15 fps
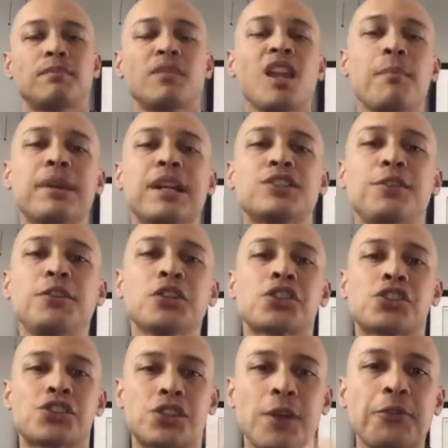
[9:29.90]
because if you're
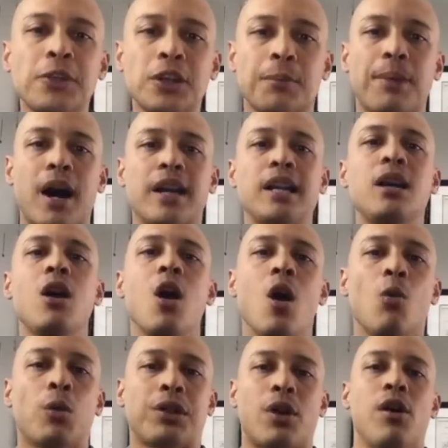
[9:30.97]
stuffing your body
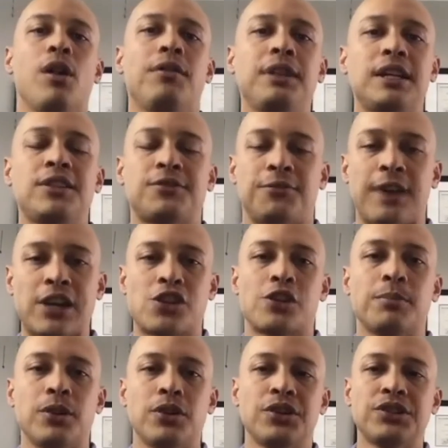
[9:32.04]
with all of these
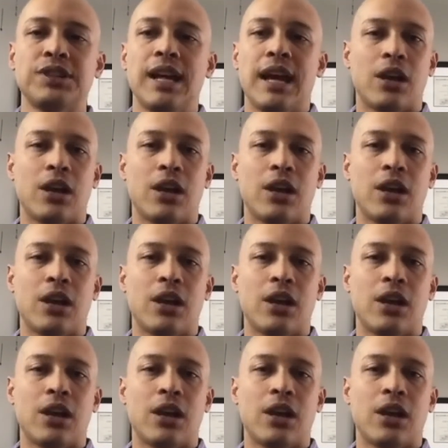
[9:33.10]
vegetables